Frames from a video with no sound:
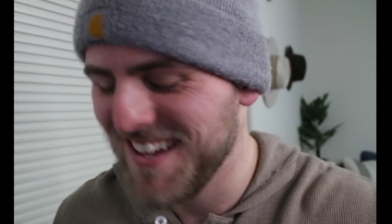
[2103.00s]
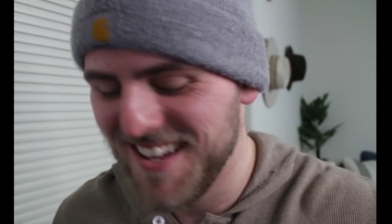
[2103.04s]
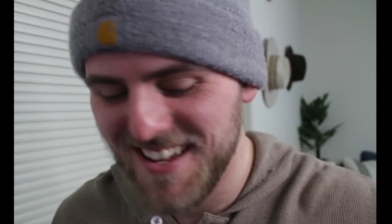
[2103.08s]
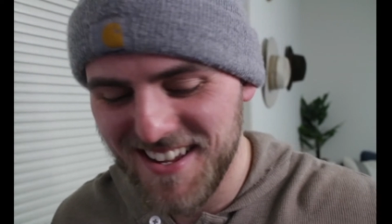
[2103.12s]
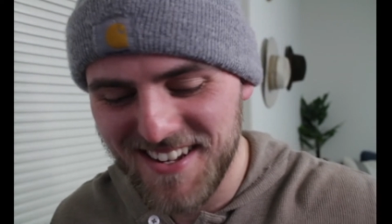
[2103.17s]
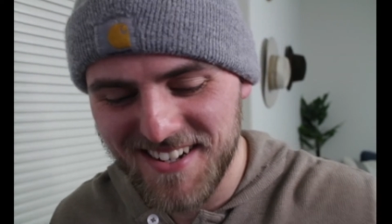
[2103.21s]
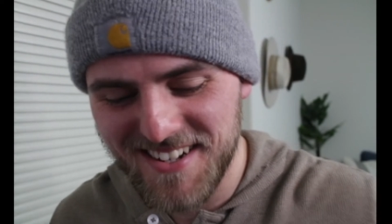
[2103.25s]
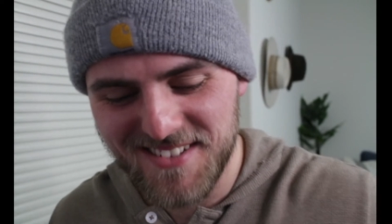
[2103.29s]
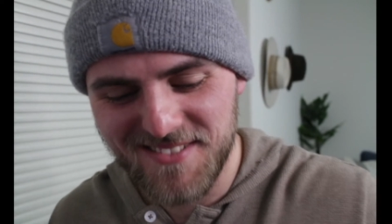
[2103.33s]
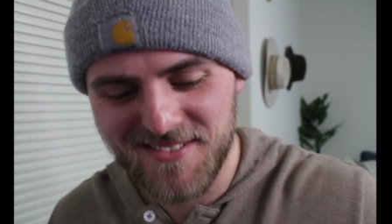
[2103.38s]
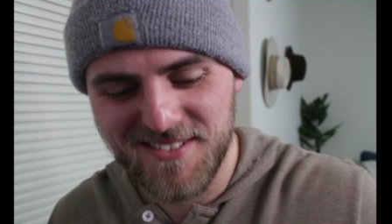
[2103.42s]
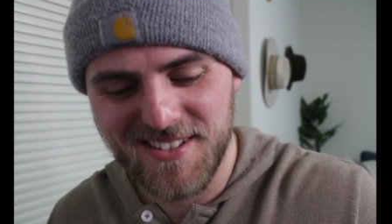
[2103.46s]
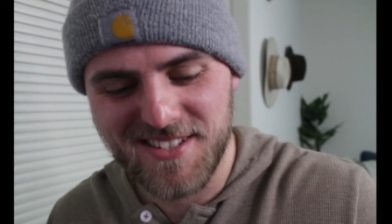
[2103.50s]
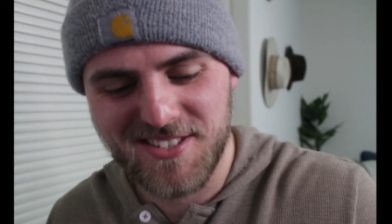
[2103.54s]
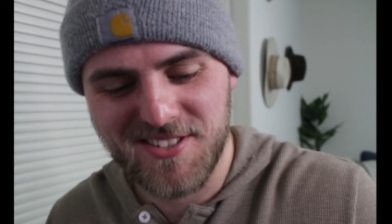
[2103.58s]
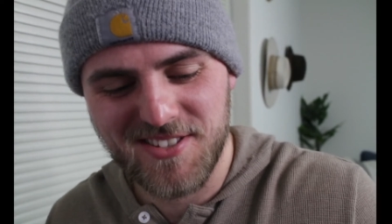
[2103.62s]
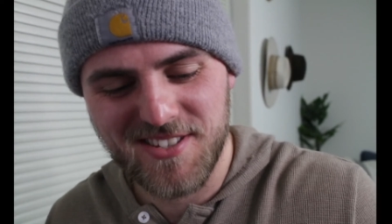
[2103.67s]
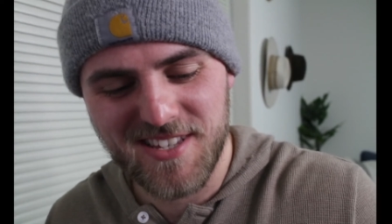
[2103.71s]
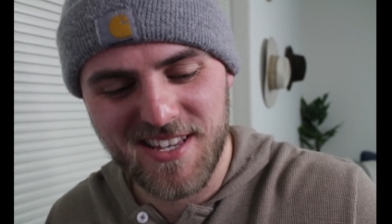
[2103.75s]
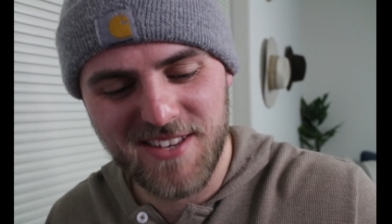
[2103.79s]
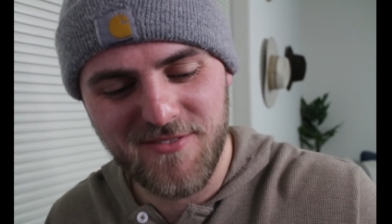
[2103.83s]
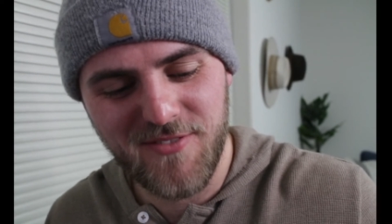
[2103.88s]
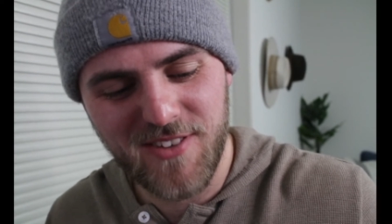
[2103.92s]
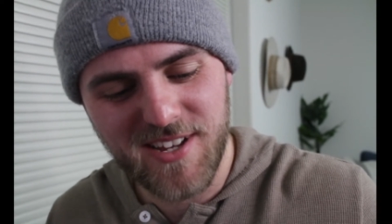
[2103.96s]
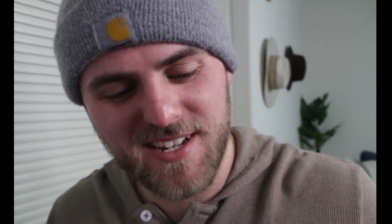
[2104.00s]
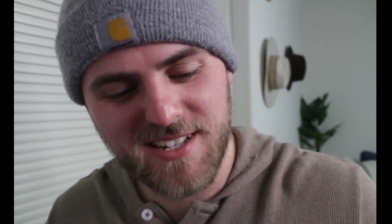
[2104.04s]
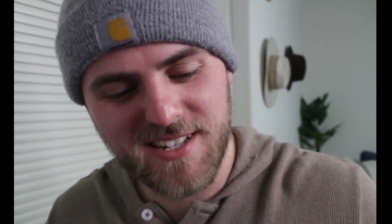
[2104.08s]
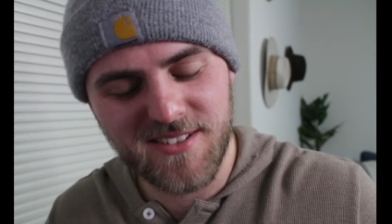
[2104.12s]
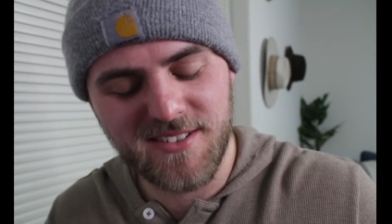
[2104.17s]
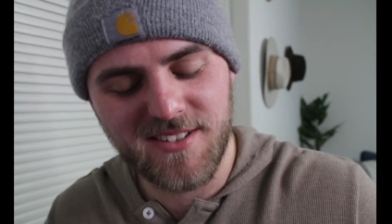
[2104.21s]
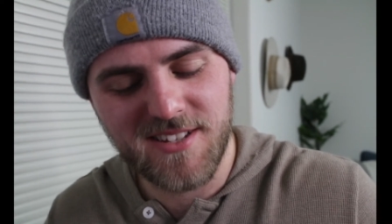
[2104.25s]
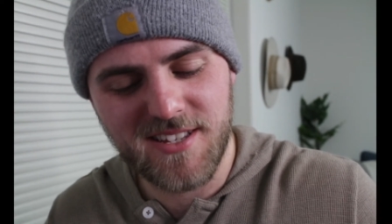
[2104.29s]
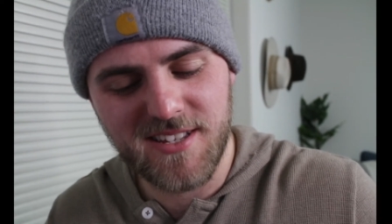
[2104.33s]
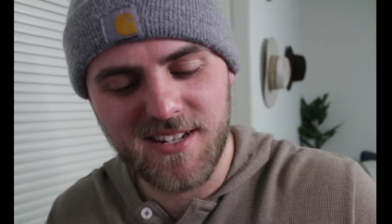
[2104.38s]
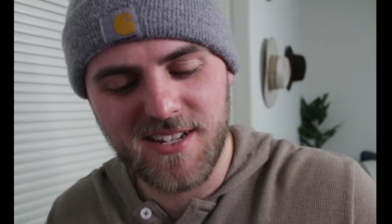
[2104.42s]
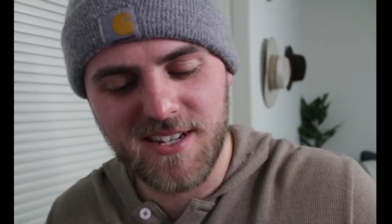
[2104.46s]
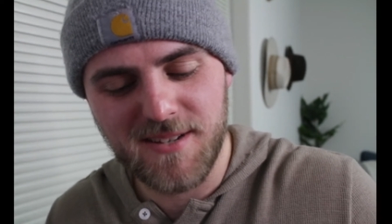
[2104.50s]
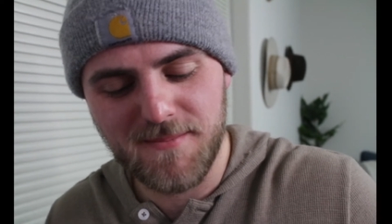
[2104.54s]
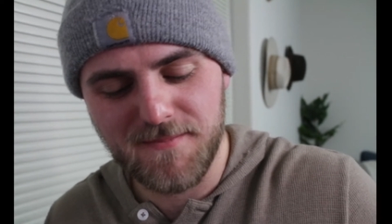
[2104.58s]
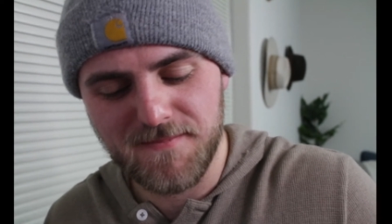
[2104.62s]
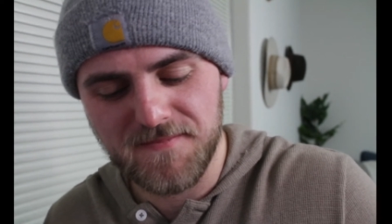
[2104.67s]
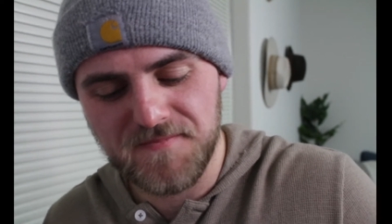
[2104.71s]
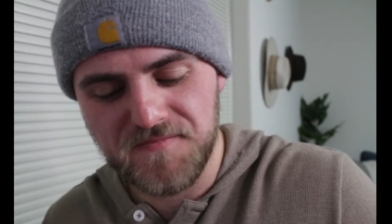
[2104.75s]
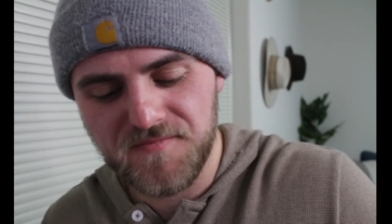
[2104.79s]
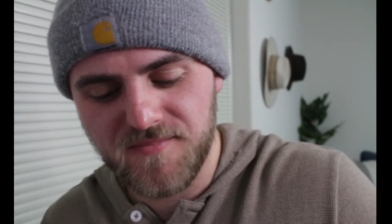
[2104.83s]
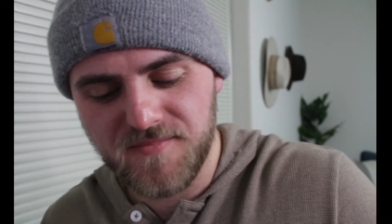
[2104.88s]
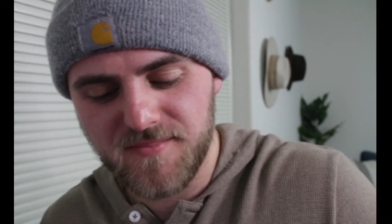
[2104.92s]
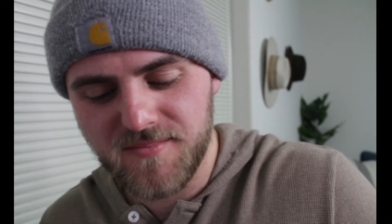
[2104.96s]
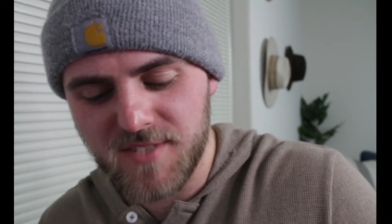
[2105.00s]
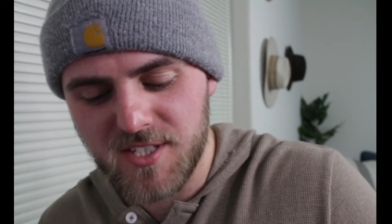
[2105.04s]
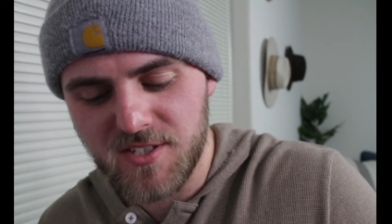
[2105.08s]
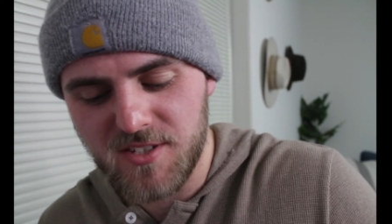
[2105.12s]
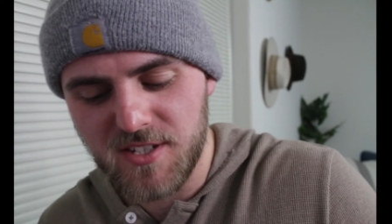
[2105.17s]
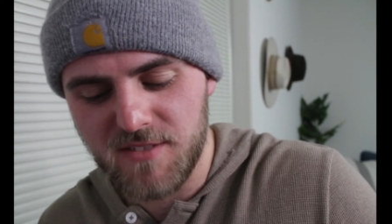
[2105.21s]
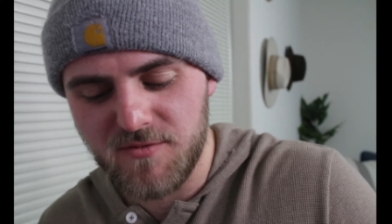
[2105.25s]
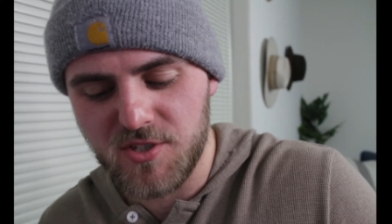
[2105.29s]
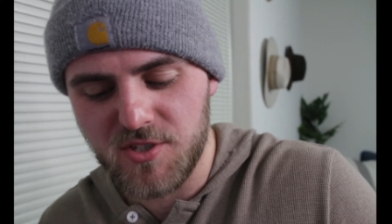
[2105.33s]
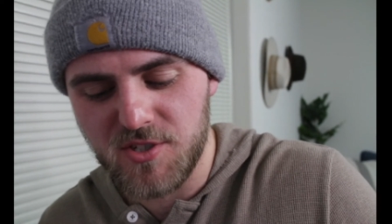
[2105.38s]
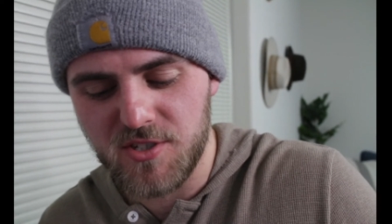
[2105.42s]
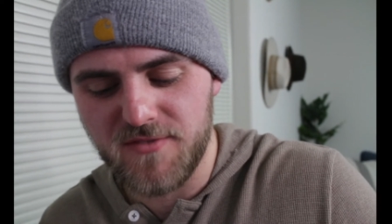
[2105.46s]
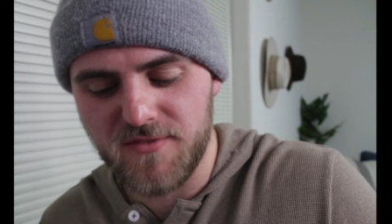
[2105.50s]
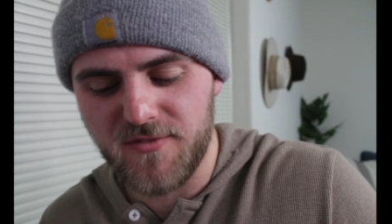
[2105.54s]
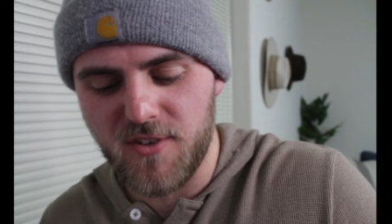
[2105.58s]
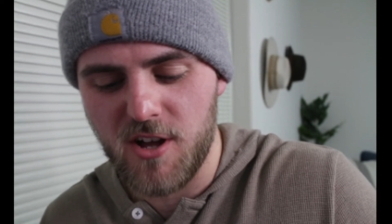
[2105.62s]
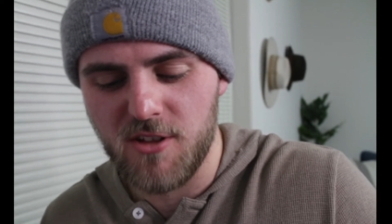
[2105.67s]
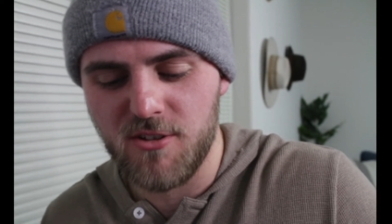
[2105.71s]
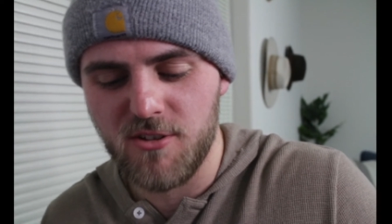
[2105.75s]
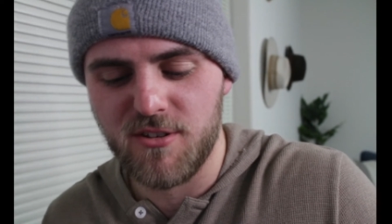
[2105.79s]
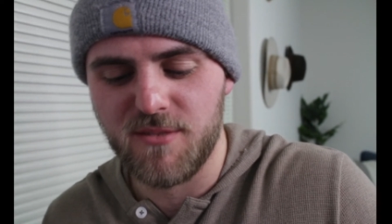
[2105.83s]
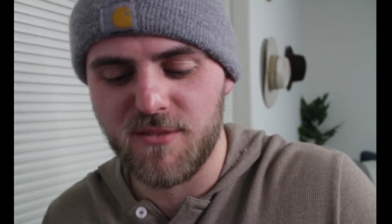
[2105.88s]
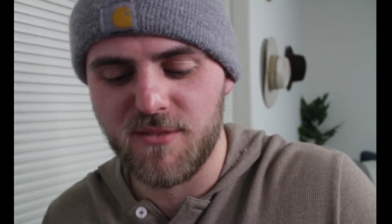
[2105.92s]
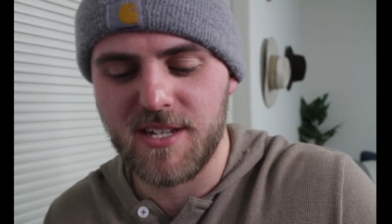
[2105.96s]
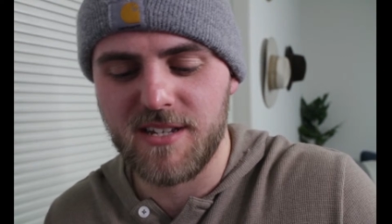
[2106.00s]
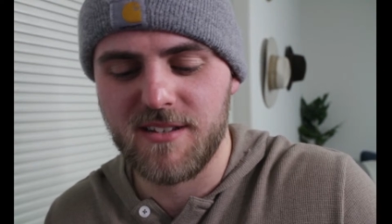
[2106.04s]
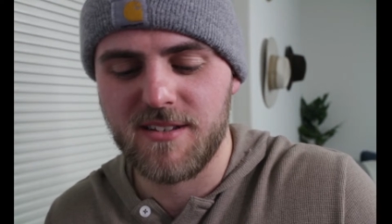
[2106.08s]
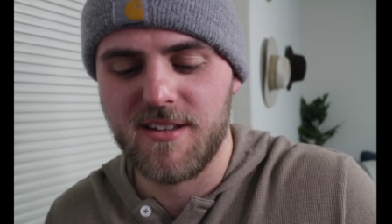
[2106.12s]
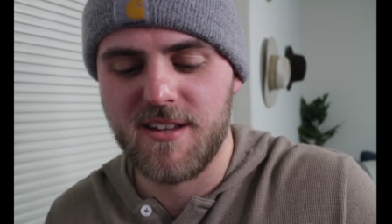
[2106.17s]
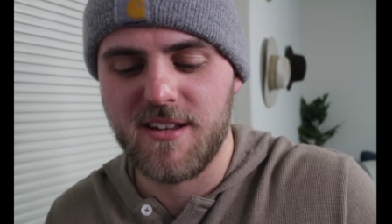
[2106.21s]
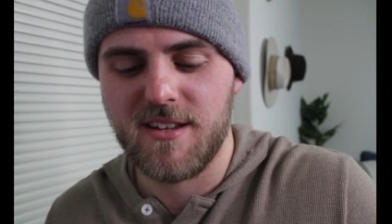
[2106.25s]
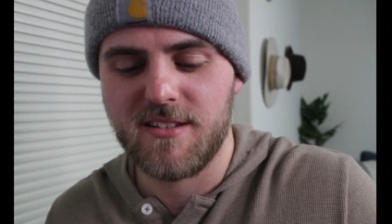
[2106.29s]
Let's see if I can look it up. See if she's following me.